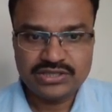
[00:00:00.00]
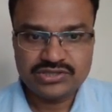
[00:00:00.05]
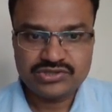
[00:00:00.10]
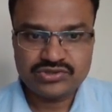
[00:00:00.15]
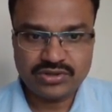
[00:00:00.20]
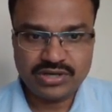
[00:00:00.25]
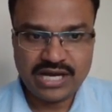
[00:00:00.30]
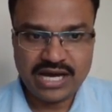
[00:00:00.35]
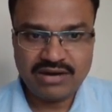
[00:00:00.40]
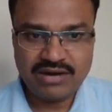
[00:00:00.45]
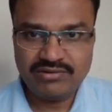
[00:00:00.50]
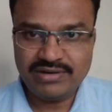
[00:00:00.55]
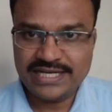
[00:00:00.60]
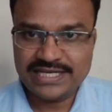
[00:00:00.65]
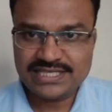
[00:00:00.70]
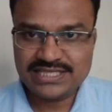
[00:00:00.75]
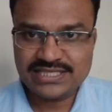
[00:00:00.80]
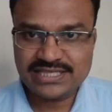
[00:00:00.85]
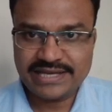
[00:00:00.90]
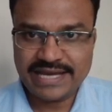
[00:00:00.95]
So now
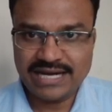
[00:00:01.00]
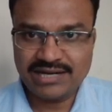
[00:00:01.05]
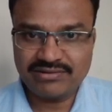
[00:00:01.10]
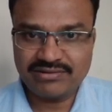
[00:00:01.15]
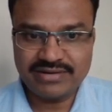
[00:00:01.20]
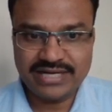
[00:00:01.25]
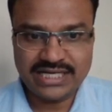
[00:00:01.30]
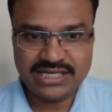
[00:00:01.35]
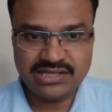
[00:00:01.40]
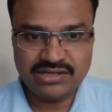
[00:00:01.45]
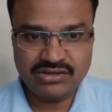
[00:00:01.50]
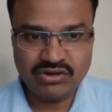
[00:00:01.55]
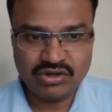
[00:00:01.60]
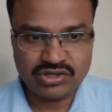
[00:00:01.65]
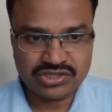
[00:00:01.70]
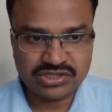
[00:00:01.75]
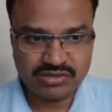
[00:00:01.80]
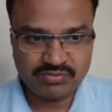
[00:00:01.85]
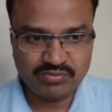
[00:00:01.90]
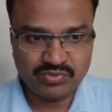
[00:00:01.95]
let us calculate the
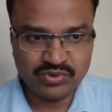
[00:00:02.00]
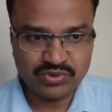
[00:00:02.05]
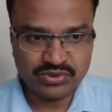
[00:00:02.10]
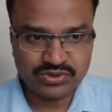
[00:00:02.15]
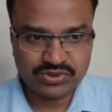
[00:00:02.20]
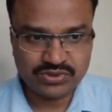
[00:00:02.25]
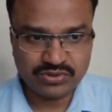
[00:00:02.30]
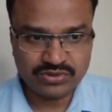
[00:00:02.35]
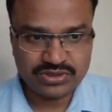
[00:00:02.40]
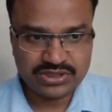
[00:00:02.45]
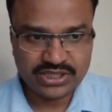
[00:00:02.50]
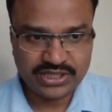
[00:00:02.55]
cost of goods sold.